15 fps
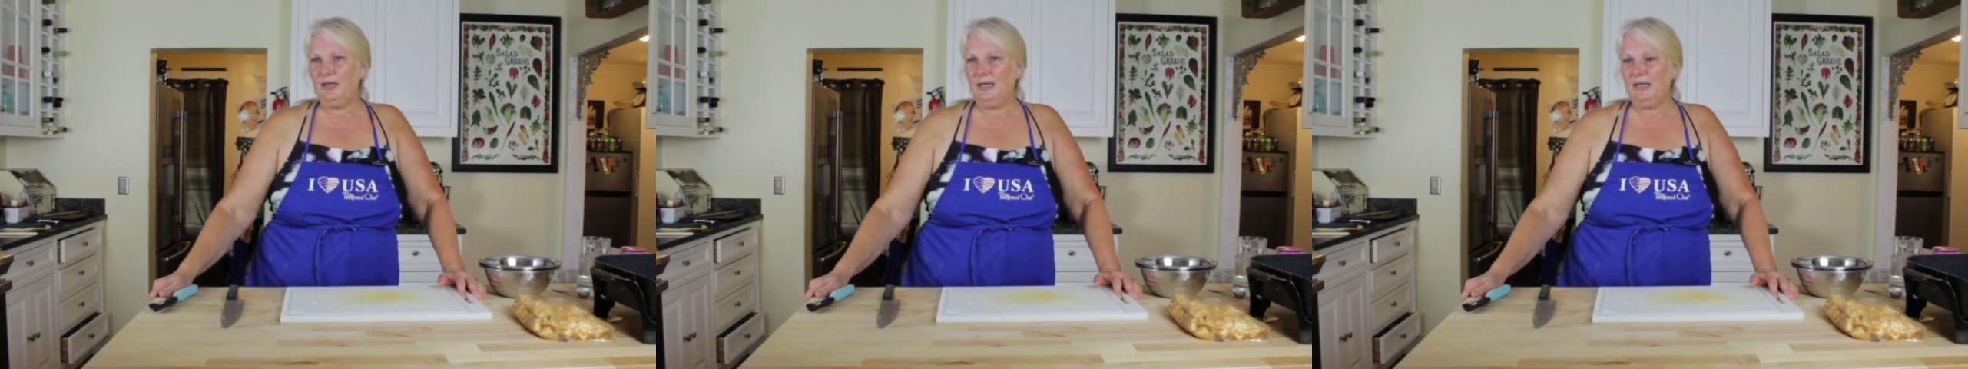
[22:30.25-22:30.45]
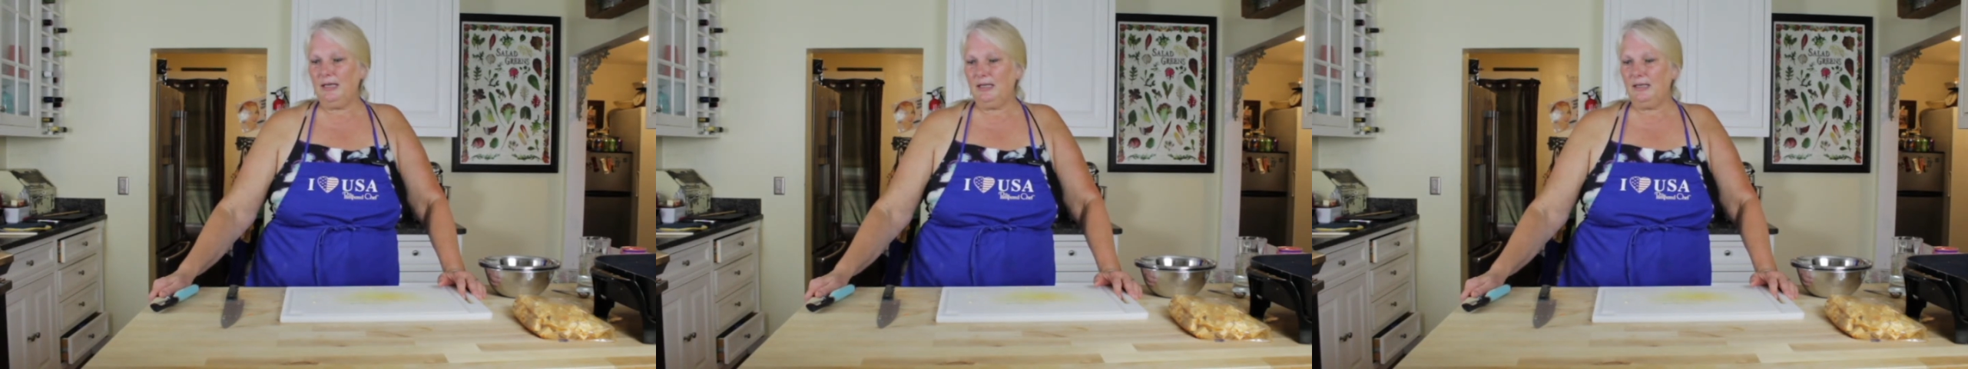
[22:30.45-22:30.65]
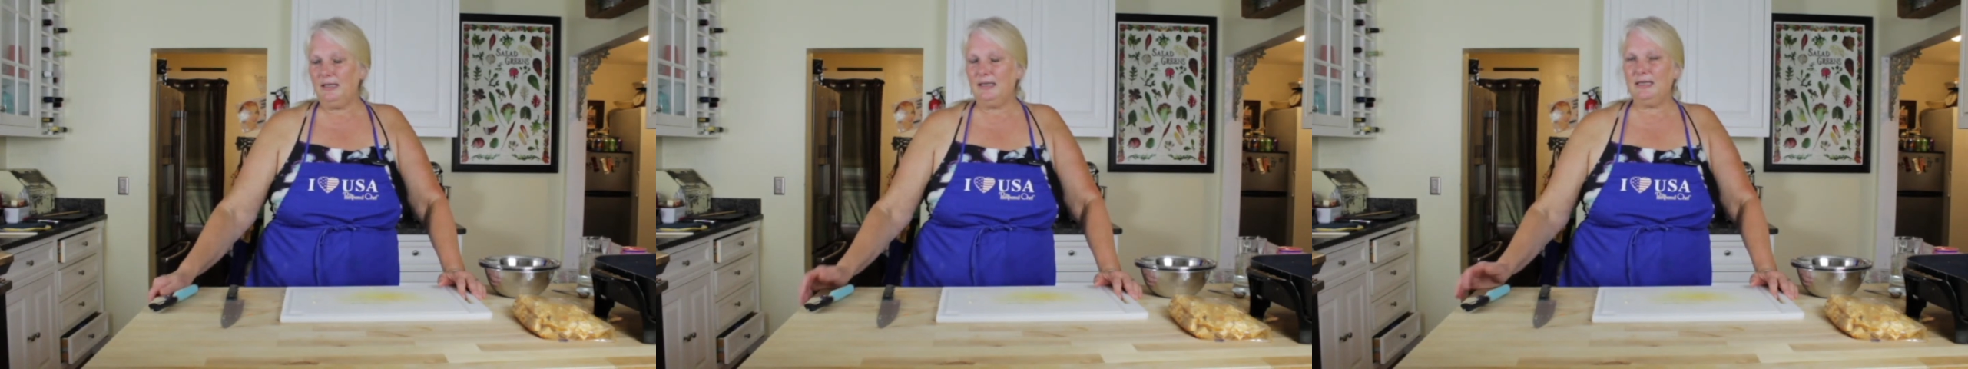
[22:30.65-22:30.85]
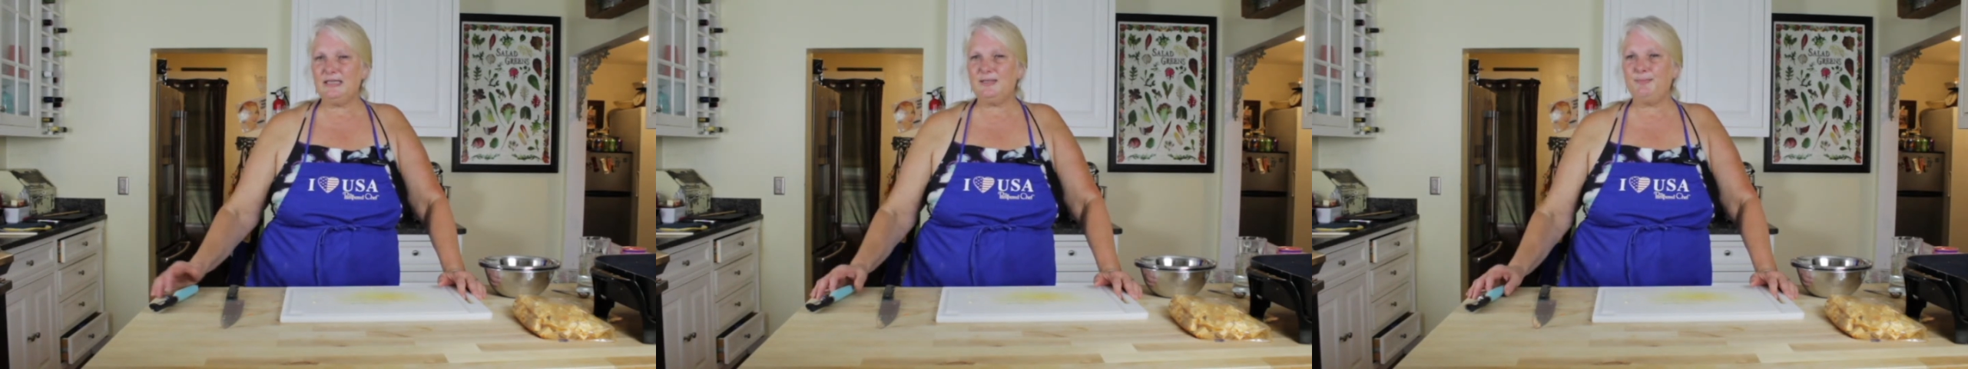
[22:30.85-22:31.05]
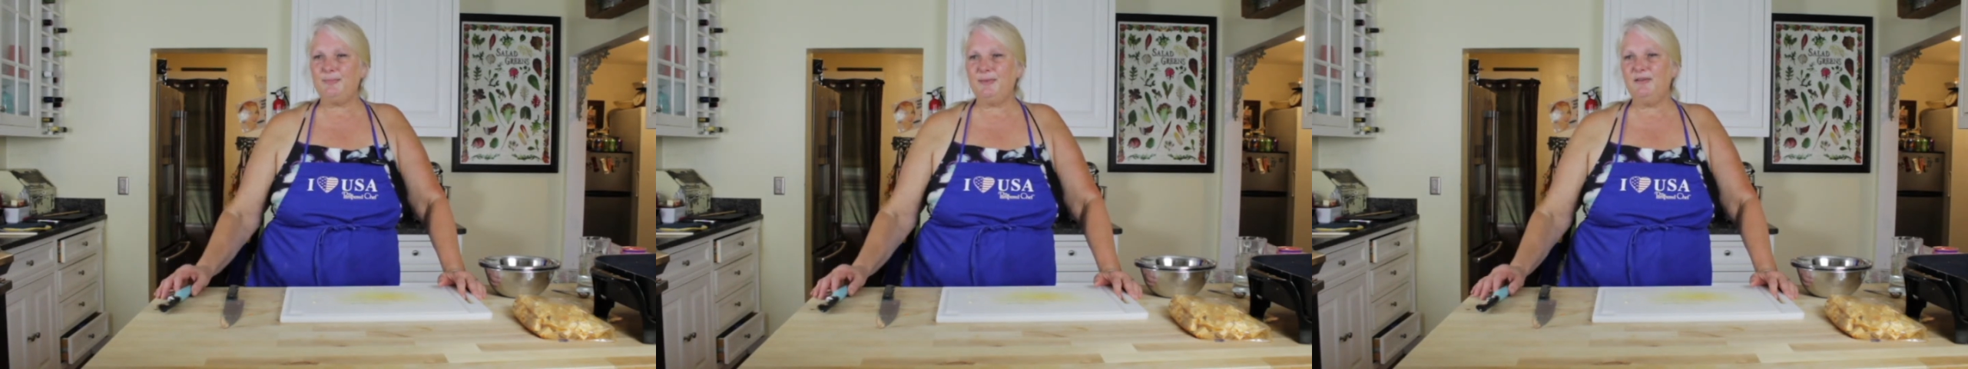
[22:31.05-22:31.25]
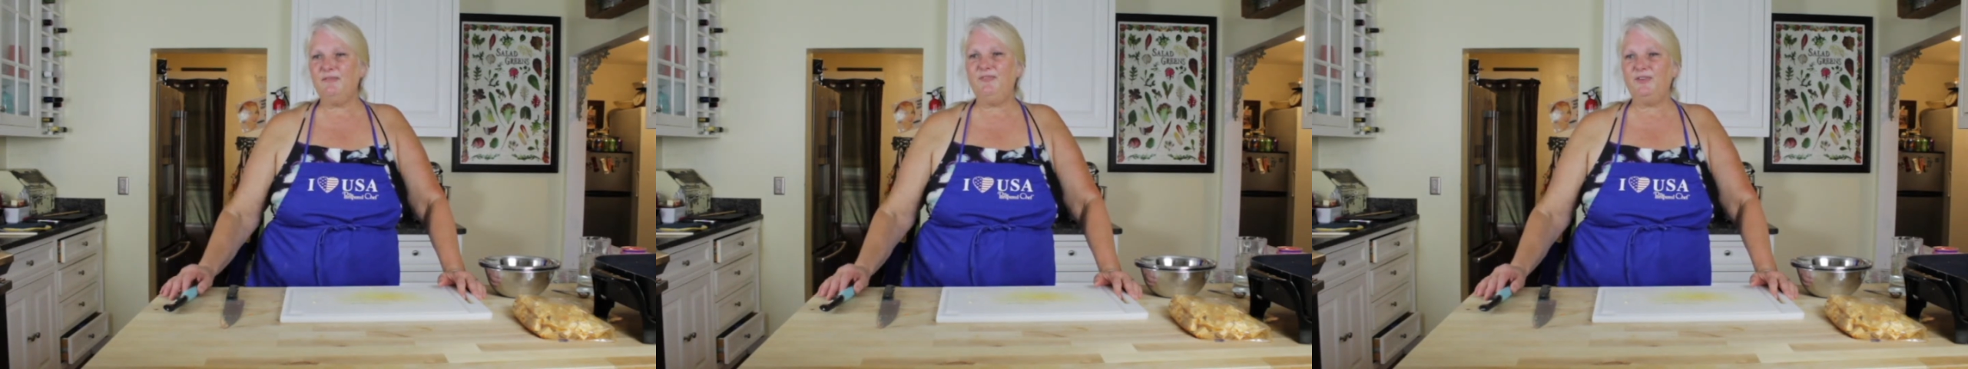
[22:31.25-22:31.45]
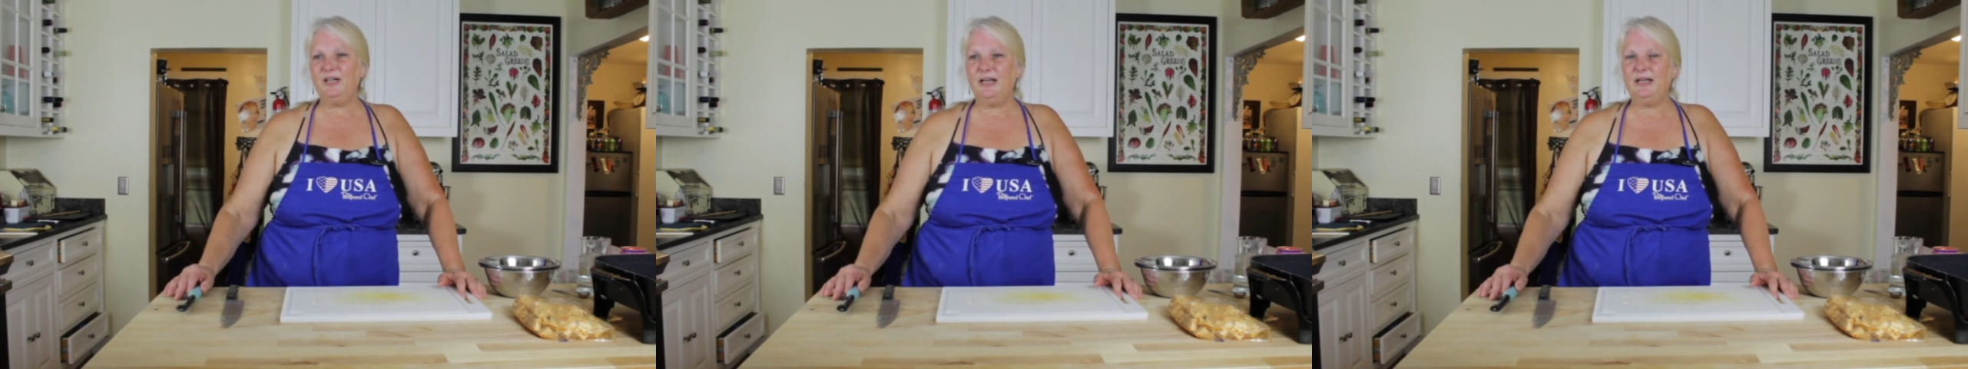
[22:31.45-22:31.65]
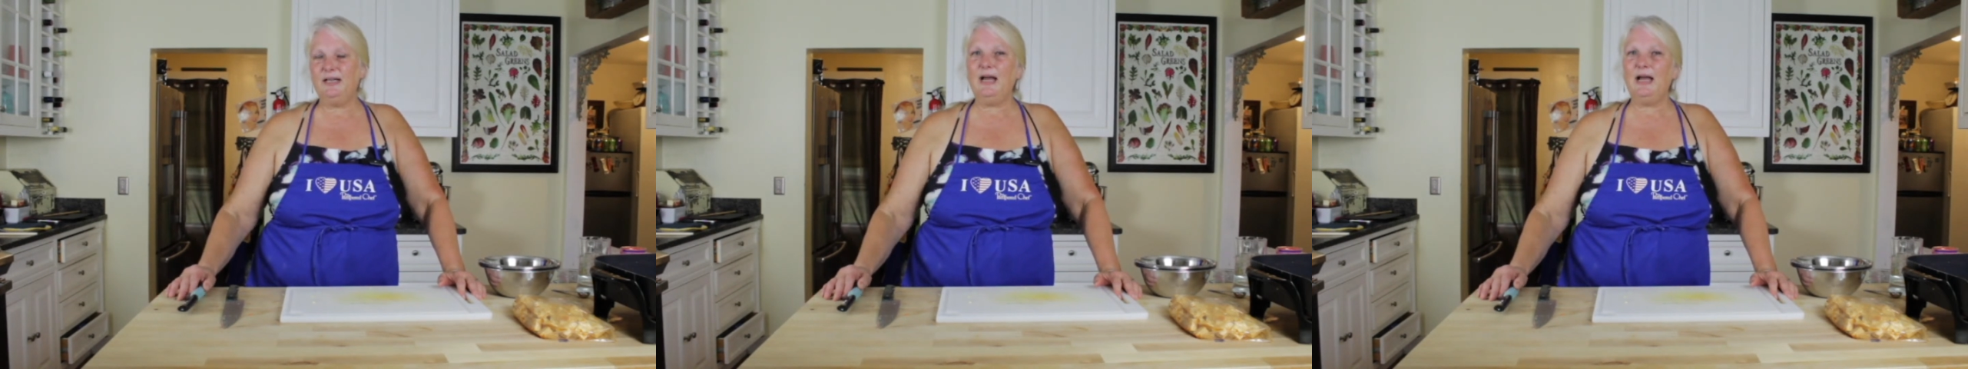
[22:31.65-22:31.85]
and it's been fun.